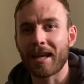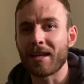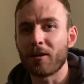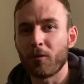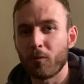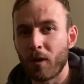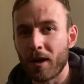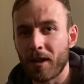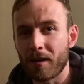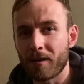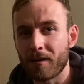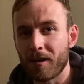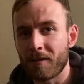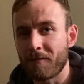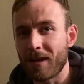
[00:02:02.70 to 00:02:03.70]
of running
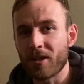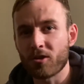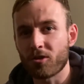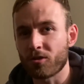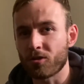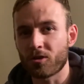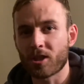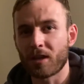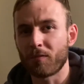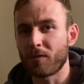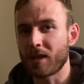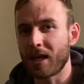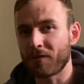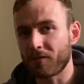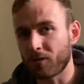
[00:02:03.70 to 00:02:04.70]
adventures or stuff where
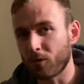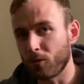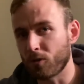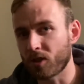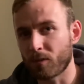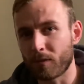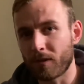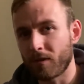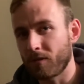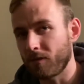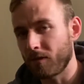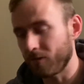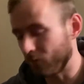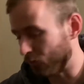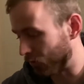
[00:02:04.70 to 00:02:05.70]
you have to go somewhere and
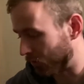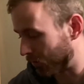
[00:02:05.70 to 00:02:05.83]
do